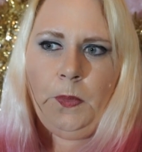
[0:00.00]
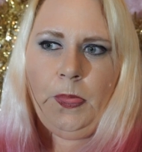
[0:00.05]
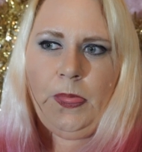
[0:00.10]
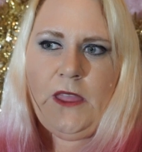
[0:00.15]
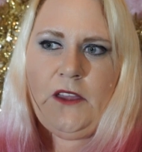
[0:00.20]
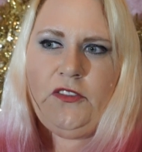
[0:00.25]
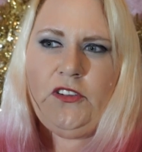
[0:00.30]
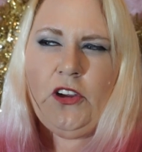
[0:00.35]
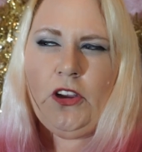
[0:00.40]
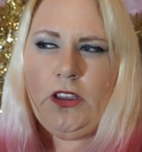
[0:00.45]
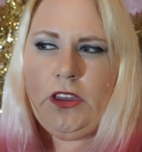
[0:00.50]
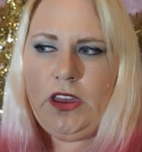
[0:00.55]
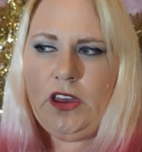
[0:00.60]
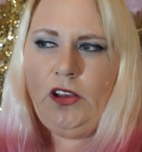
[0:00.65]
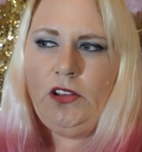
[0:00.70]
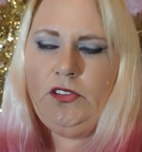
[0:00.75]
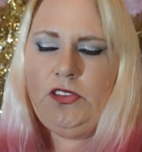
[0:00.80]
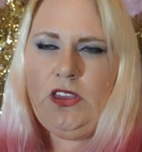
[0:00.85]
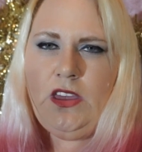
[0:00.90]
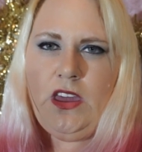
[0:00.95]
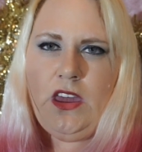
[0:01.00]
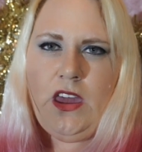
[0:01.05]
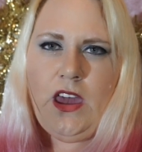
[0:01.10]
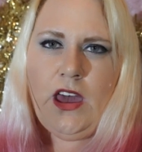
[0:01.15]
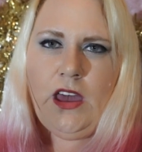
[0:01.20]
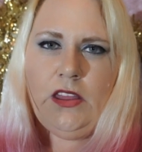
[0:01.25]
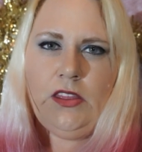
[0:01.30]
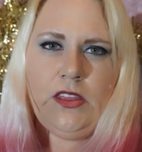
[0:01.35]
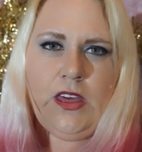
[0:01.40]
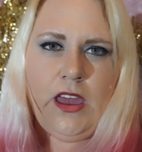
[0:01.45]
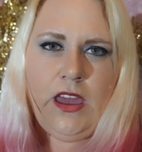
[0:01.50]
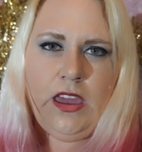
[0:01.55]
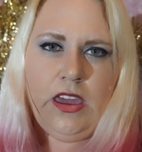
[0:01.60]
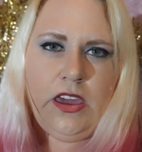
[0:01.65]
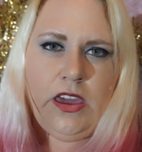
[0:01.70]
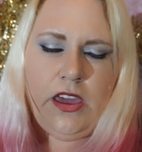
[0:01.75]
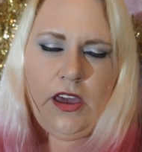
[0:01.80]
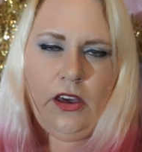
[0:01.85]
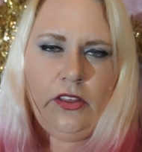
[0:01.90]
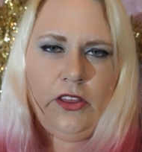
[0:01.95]
If you're guilty and they
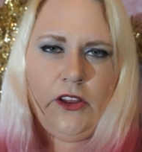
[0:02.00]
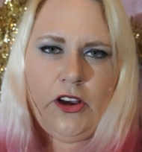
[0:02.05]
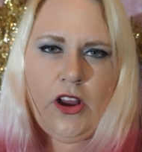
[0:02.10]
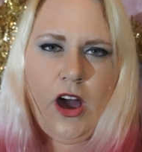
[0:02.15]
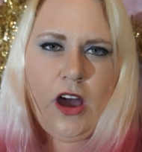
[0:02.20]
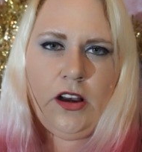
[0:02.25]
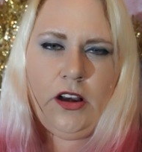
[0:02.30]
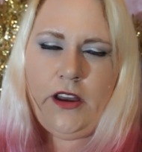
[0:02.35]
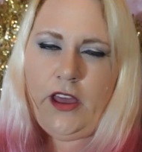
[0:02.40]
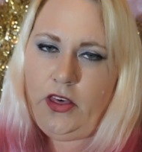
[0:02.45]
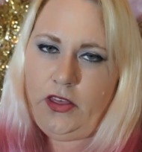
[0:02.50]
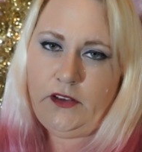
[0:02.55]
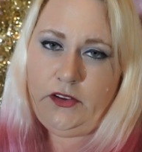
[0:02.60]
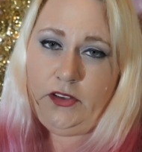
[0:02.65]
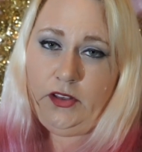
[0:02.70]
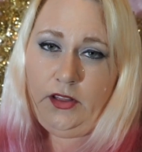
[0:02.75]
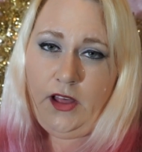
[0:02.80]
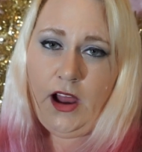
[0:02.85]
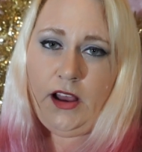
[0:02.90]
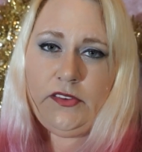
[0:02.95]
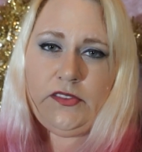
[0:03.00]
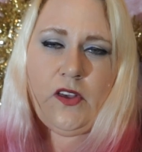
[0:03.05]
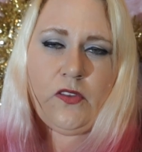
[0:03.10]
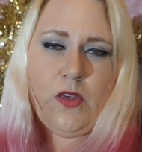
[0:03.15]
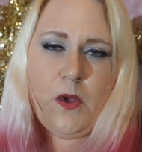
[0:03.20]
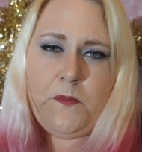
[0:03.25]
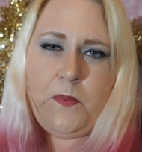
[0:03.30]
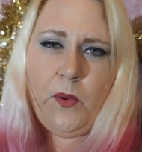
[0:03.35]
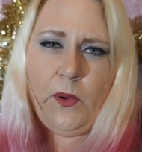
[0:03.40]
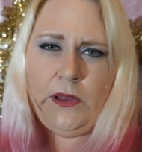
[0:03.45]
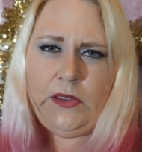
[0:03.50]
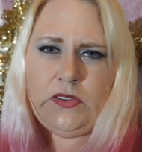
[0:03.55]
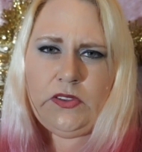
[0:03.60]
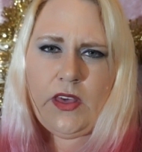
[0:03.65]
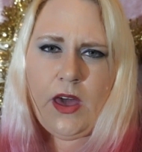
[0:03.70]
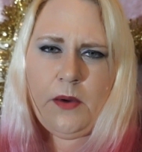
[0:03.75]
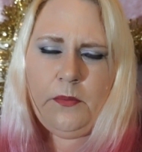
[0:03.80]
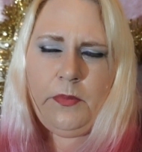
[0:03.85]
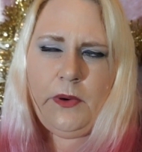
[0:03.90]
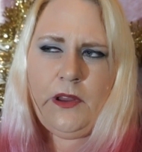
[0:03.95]
killed their daughter, now there's a lot of stuff that points to
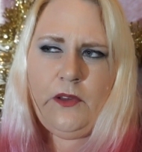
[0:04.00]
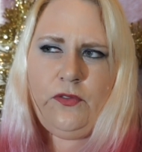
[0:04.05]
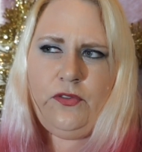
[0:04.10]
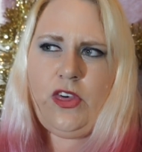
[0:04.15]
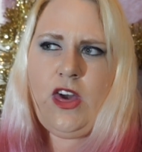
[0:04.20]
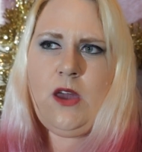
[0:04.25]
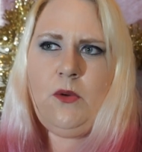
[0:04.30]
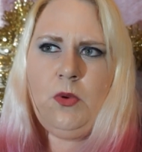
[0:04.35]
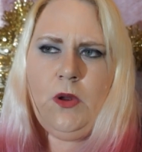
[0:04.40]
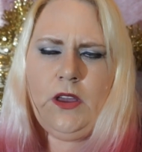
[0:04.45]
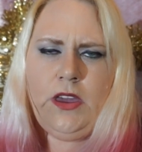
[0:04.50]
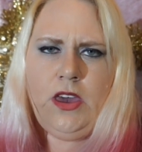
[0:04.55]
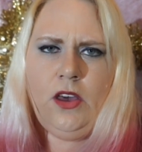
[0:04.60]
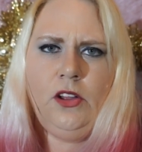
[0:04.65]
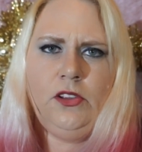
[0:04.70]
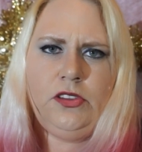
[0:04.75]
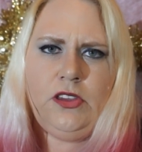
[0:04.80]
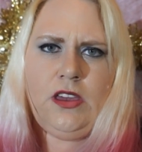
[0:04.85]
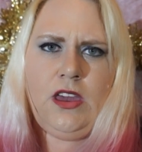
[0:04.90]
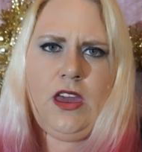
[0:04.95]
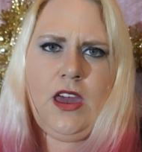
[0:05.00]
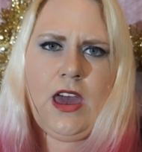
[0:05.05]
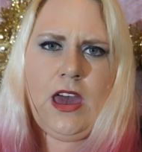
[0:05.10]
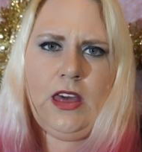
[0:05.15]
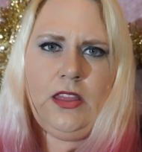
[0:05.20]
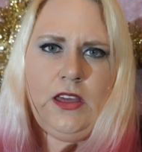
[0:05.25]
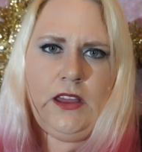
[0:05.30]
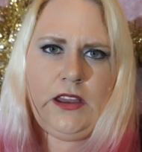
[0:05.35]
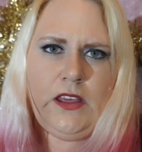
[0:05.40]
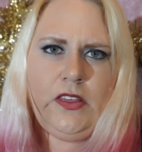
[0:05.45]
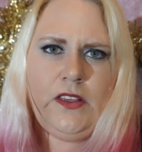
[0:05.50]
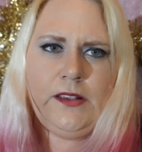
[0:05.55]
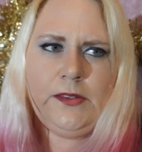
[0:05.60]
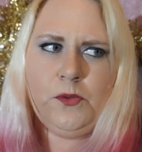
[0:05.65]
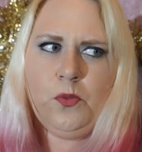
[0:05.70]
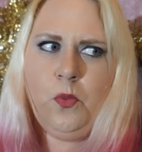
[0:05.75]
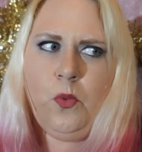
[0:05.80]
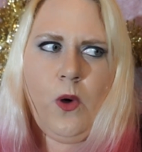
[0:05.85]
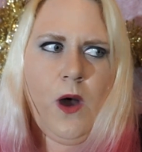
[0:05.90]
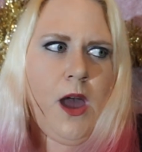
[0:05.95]
them, but if they were guilty and they did
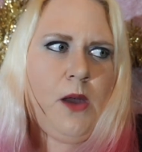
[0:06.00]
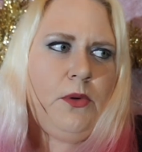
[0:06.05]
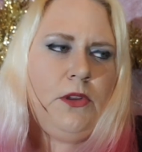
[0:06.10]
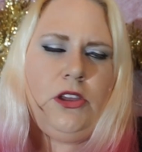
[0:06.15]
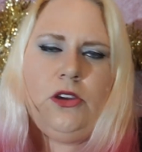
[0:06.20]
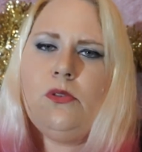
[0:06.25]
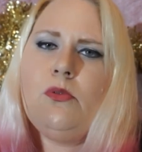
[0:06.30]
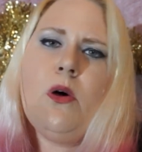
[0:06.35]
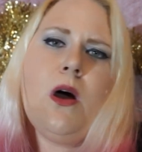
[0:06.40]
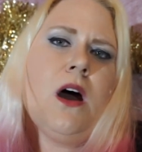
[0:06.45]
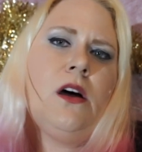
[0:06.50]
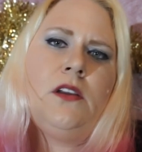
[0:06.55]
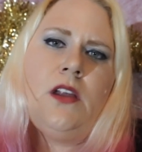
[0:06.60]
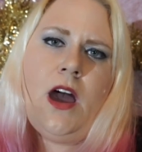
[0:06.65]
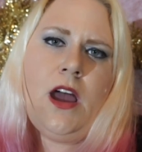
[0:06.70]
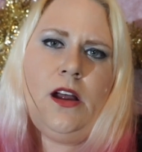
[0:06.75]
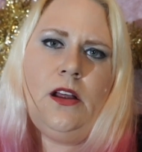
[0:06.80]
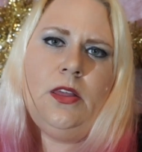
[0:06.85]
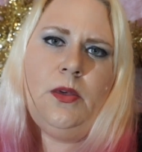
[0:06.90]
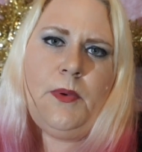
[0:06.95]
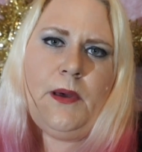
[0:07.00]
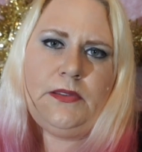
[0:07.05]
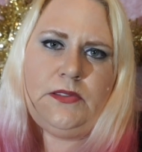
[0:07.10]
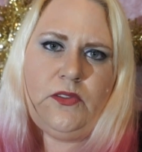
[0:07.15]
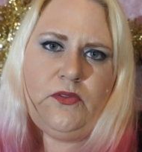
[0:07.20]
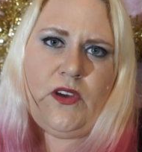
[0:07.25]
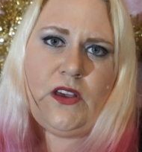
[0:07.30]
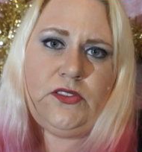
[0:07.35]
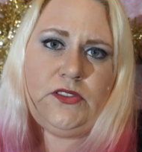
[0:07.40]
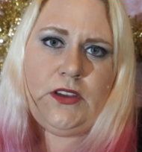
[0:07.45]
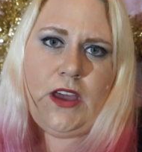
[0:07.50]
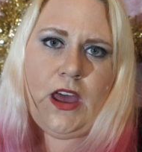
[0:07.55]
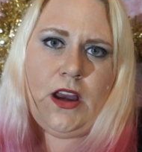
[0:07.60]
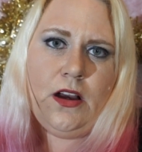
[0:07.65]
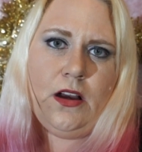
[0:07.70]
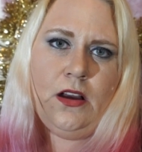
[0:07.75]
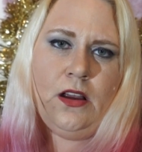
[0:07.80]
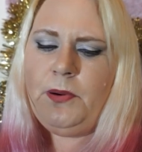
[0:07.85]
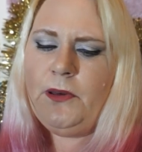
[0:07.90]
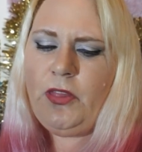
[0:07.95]
this, why would you go out and hire the best
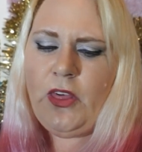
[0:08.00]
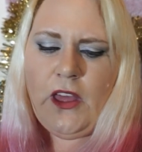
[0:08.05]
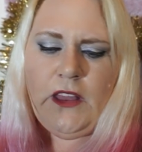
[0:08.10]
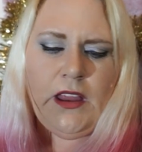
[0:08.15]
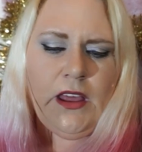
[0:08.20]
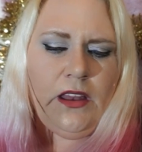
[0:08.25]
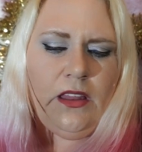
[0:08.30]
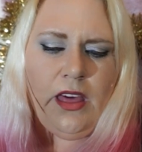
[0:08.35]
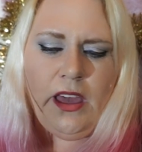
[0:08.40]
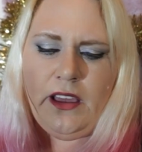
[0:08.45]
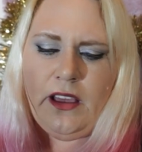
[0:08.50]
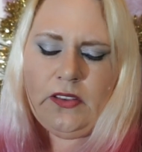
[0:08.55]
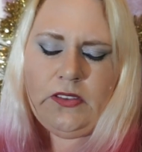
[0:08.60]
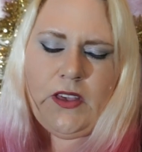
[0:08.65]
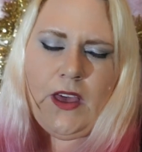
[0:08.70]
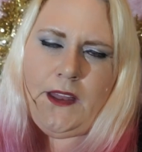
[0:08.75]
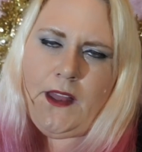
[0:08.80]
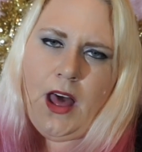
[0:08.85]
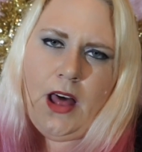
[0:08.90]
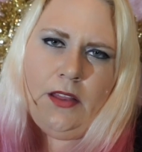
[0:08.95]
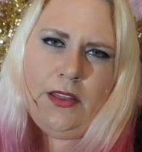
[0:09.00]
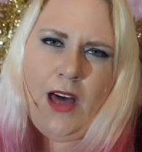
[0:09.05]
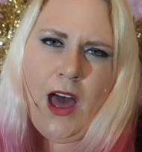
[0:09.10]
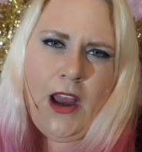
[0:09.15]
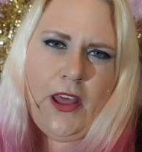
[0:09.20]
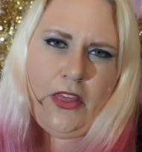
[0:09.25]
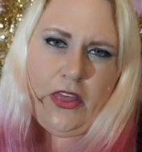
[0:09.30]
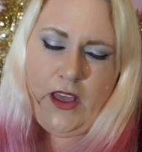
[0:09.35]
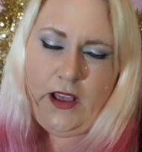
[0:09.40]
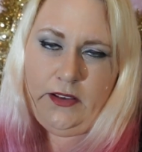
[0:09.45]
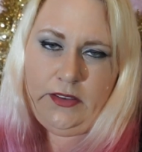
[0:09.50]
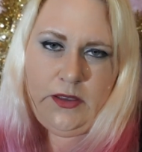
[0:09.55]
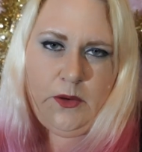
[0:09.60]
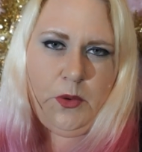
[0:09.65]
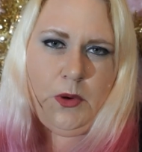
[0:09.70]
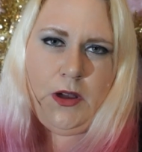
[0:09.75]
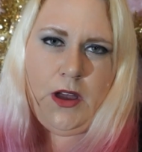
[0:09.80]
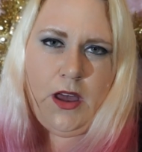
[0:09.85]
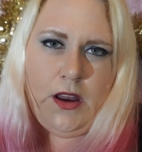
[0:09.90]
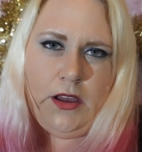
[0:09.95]
investigator? But they did, like I said, a lot of things that
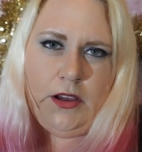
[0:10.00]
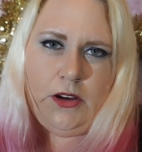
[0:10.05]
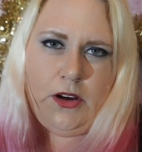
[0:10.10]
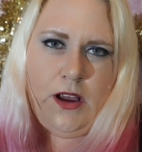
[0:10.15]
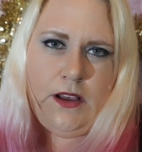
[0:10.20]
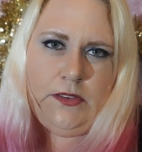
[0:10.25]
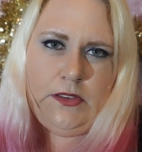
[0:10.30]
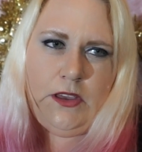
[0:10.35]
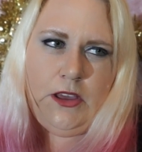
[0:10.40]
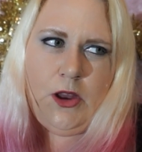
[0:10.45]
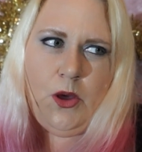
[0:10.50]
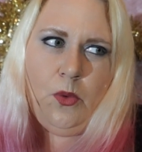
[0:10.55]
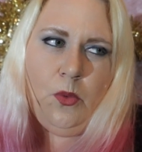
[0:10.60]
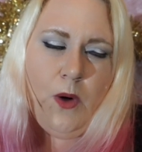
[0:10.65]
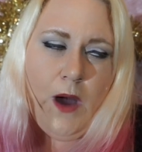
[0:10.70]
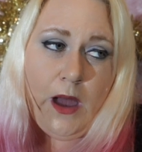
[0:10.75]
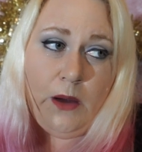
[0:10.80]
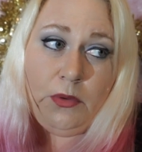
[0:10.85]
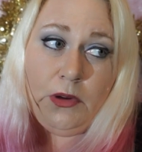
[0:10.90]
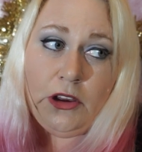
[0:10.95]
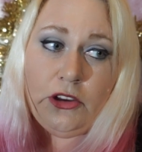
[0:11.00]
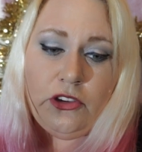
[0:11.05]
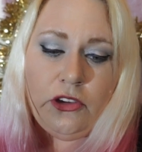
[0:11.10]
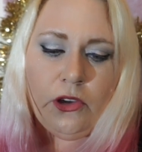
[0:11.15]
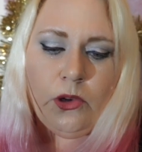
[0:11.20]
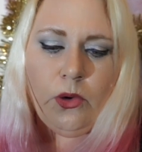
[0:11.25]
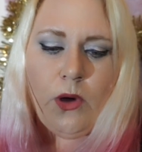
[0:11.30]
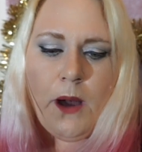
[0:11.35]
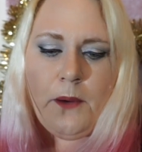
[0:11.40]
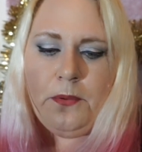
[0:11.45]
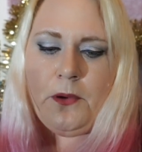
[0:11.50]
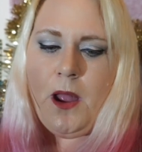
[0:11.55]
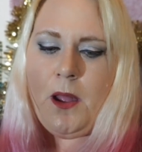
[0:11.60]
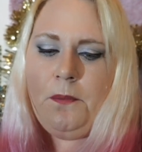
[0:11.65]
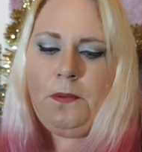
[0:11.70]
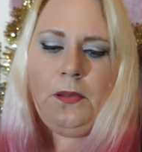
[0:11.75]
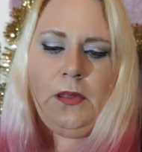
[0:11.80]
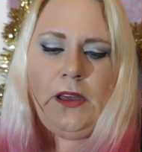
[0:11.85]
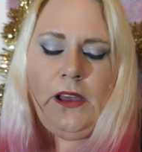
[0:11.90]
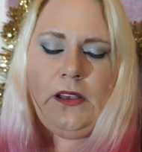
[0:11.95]
were kind of crazy. You know, why wouldn't you
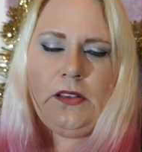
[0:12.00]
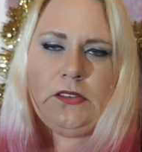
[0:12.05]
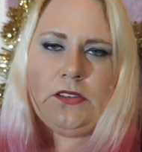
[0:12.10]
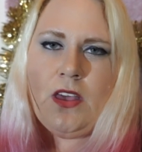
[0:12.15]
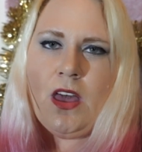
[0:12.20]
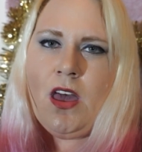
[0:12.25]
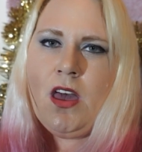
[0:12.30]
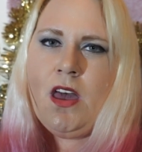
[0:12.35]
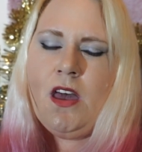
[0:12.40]
cooperate, police?